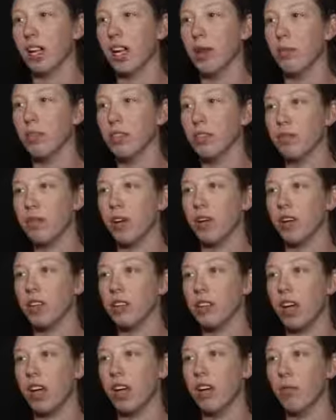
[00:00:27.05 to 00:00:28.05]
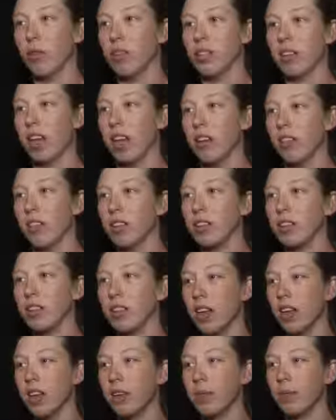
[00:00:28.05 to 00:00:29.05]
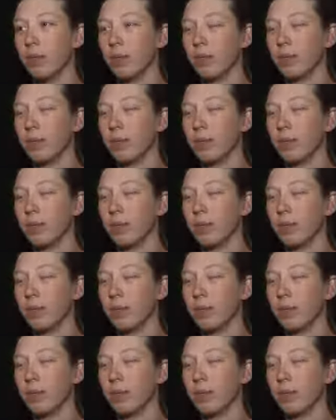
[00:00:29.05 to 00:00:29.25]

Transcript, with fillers: keep us focused on what's ahead of us tonight